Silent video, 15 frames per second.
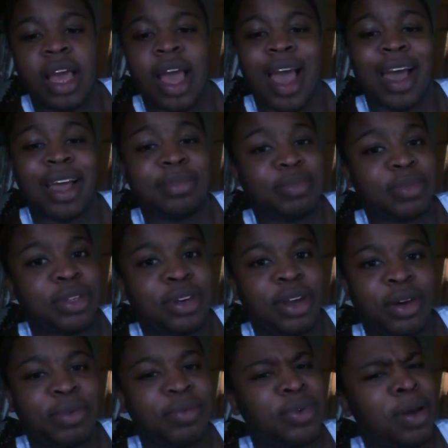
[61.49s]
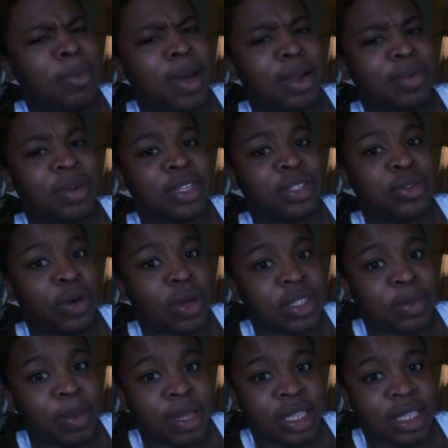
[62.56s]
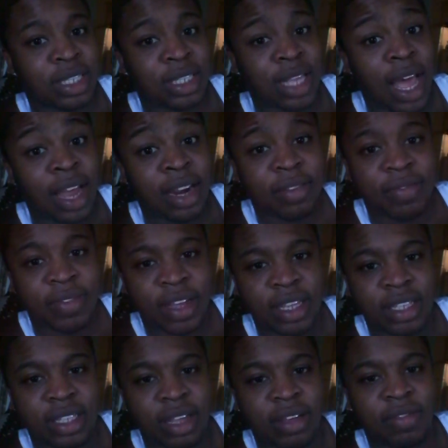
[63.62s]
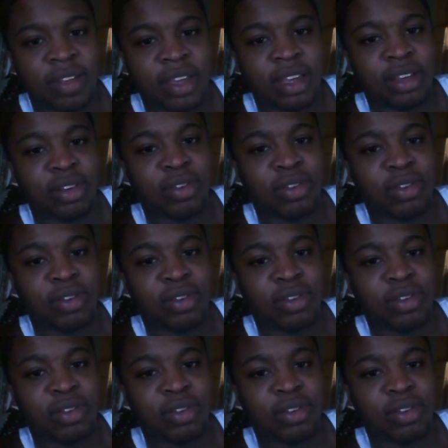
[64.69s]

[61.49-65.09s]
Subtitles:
Nobody really talks about the side effects of it,